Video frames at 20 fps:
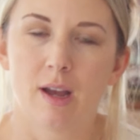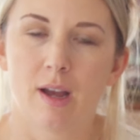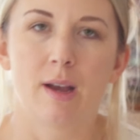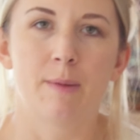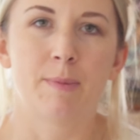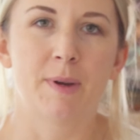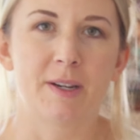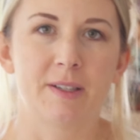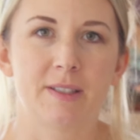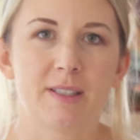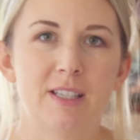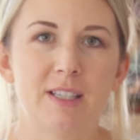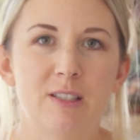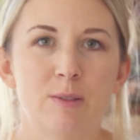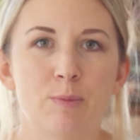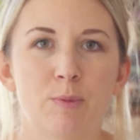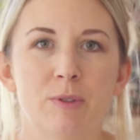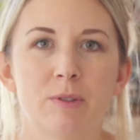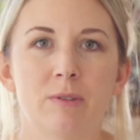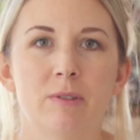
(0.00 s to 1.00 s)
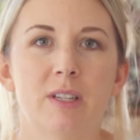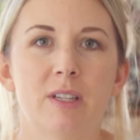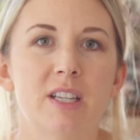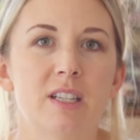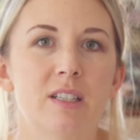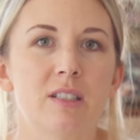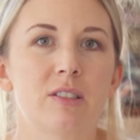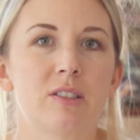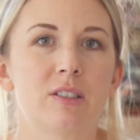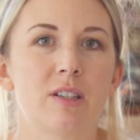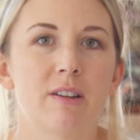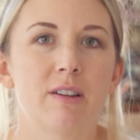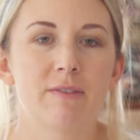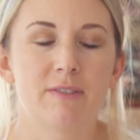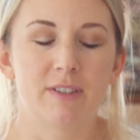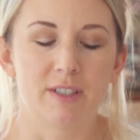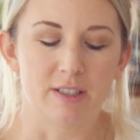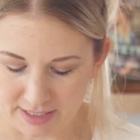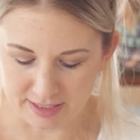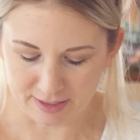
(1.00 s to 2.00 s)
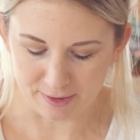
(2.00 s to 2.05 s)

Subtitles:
about a teaspoon-ish of vanilla.